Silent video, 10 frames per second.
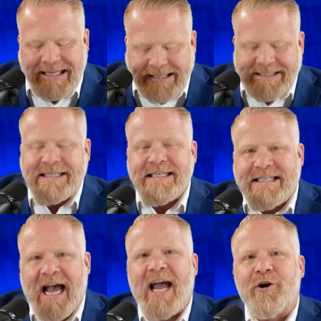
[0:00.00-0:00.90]
This
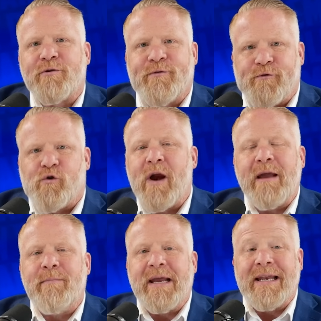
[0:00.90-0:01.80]
entire
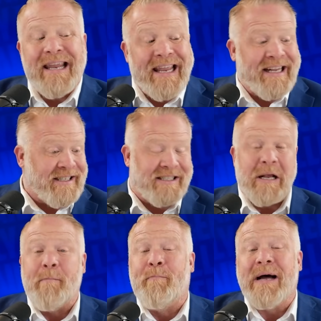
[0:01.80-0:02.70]
framing
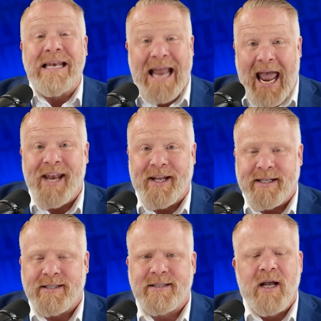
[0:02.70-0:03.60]
is
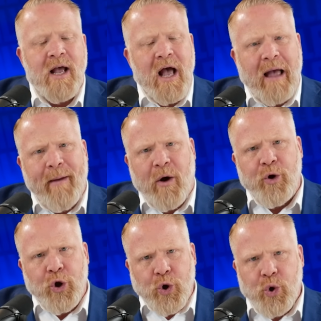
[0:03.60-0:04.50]
bananas
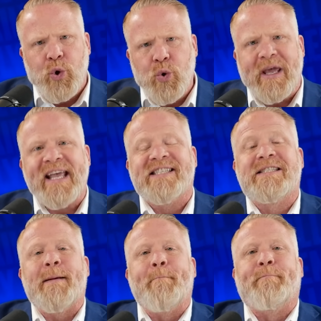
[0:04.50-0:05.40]
about who
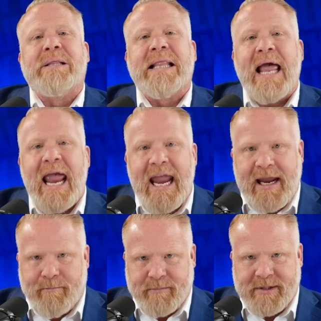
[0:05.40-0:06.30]
gets
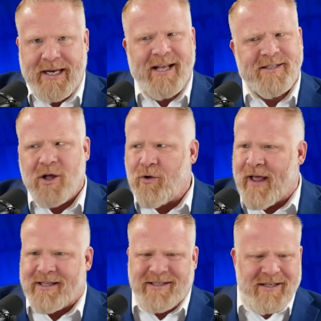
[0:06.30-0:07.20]
blamed, as though
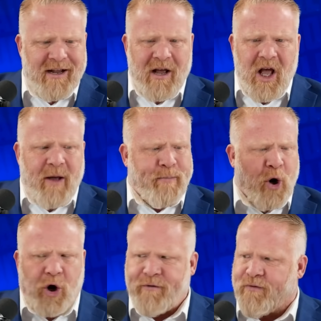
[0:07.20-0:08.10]
that's
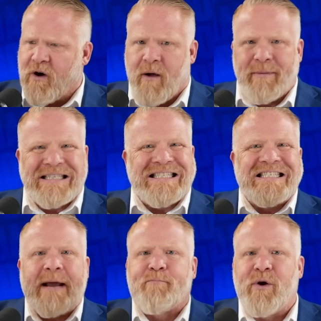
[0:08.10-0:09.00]
apart from, it's
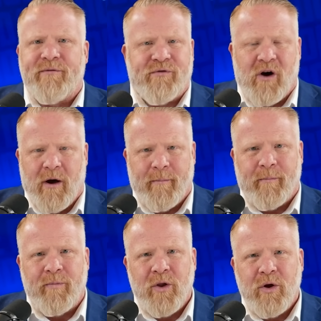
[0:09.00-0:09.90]
separate
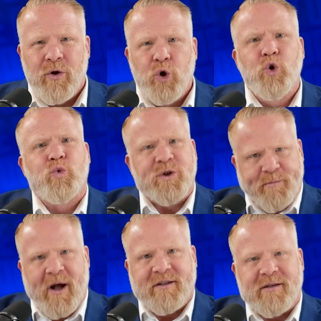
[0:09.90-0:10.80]
from who's
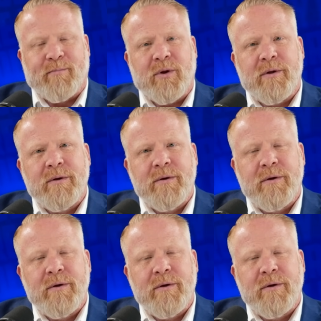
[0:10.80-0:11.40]
responsible.